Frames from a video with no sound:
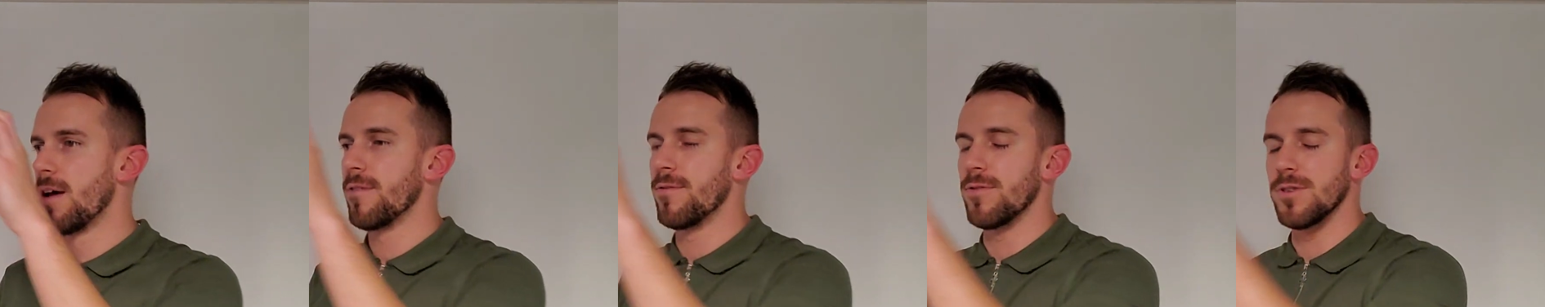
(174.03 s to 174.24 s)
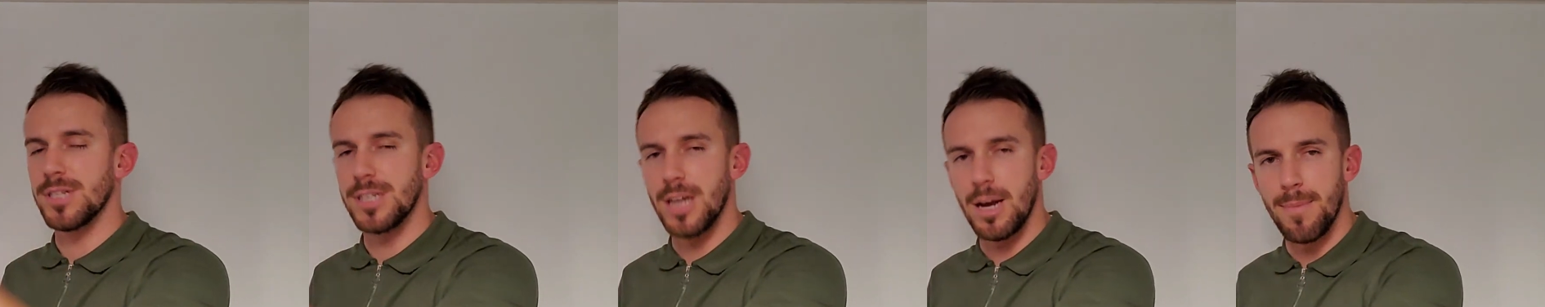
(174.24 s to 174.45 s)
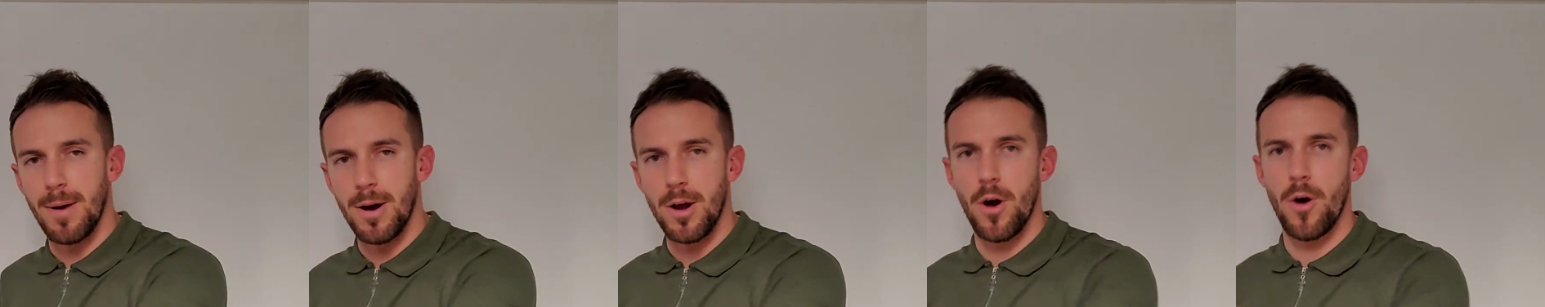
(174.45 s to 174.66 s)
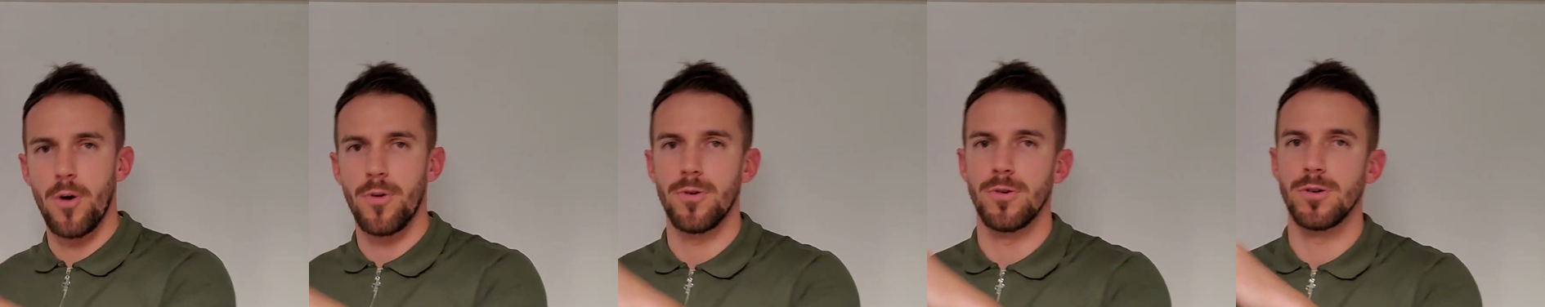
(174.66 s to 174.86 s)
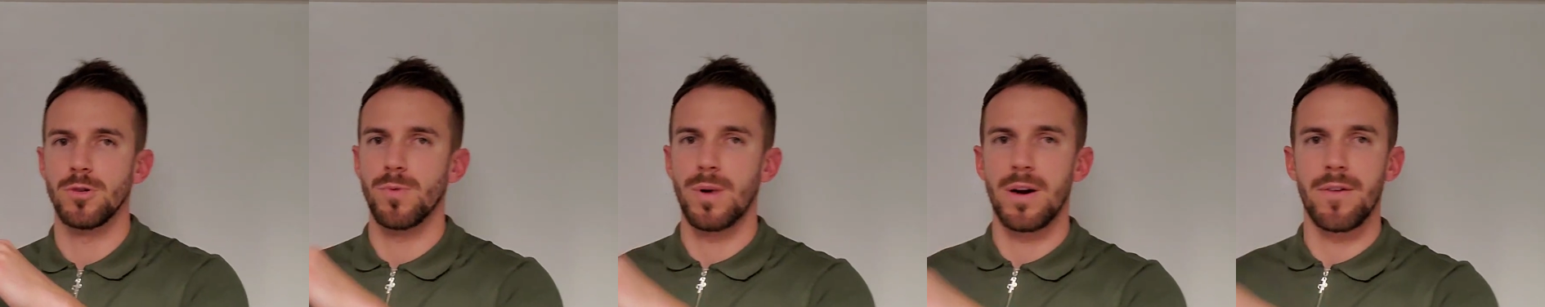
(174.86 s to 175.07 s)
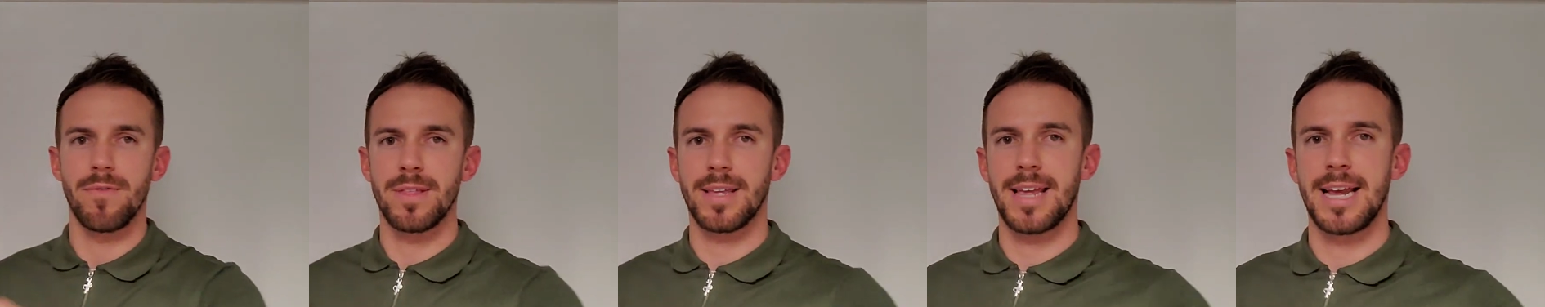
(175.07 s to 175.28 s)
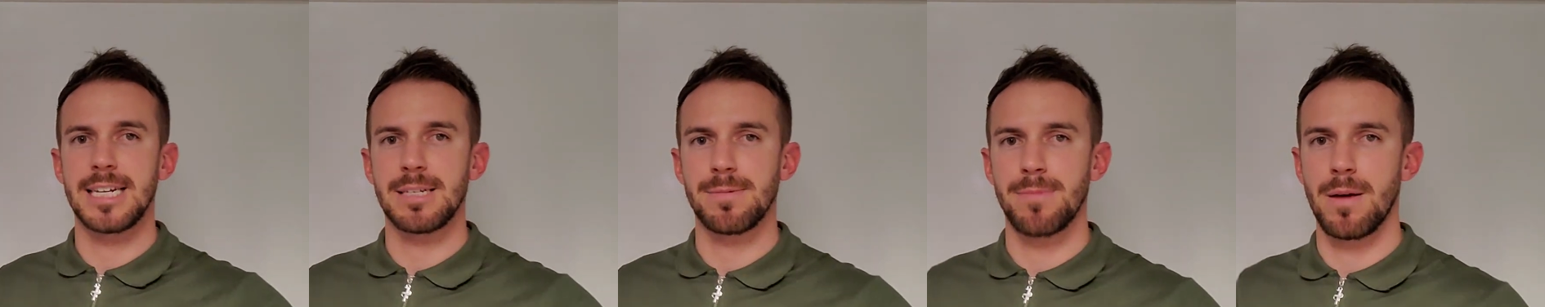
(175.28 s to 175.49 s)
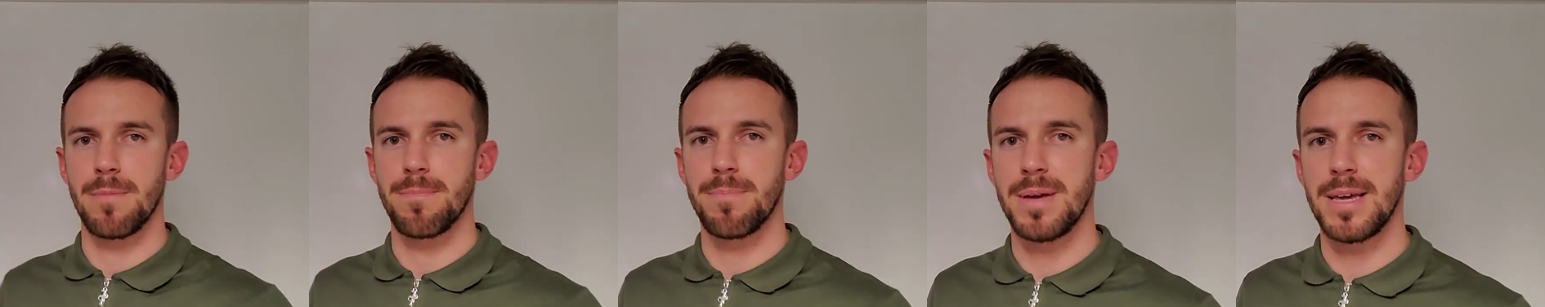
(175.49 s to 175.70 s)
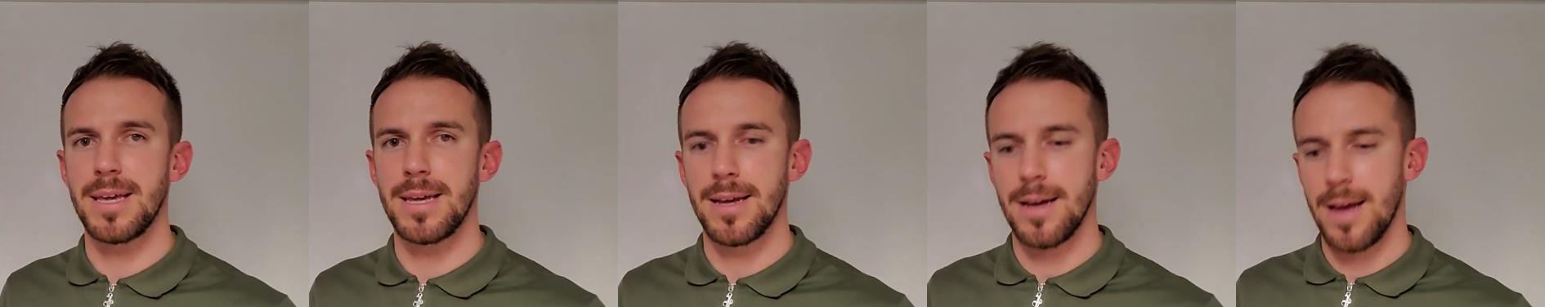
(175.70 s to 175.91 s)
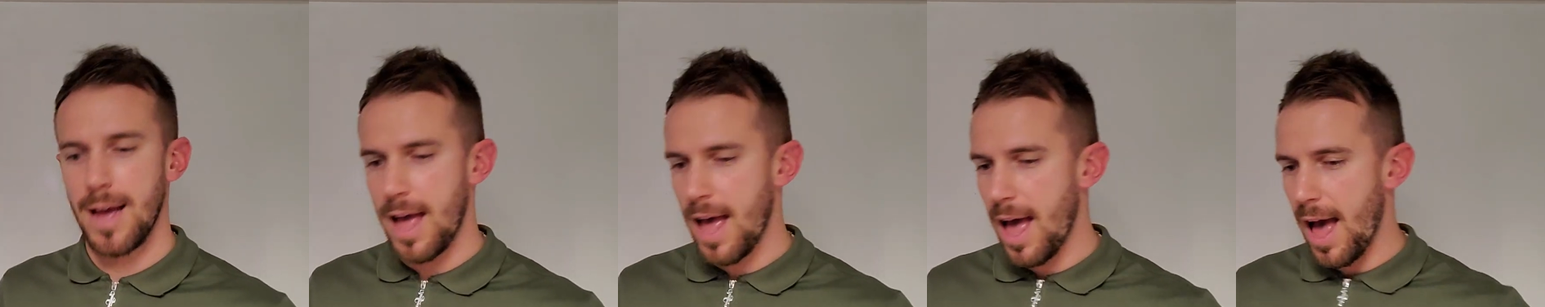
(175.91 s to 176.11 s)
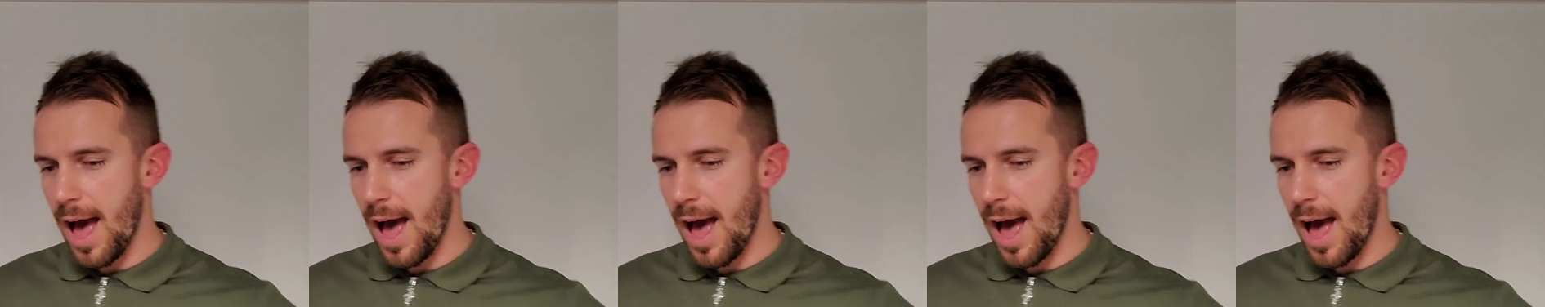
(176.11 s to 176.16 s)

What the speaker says: for sale by owners, whatever the case might be,